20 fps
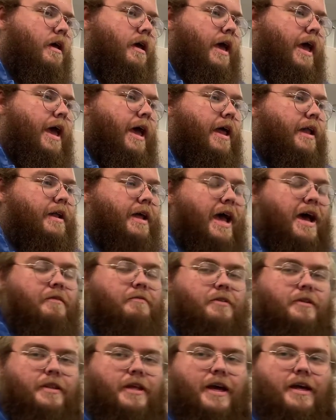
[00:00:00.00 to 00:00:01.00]
And
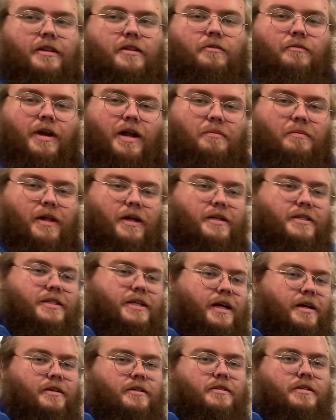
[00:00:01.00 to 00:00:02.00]
after that, the red blood
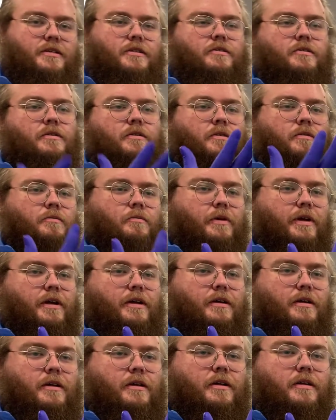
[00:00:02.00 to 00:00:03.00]
cells
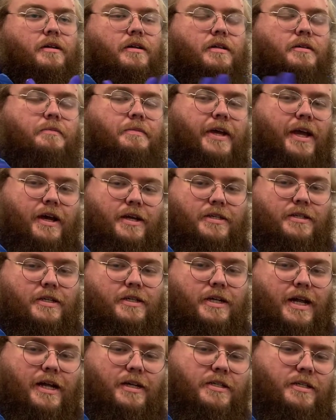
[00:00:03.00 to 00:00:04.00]
will, because they're
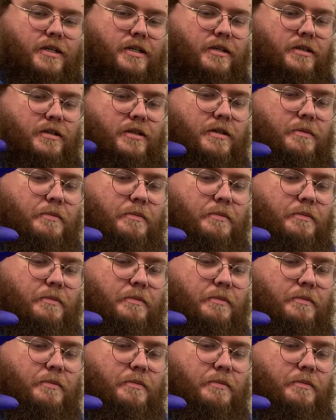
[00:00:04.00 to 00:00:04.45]
denser,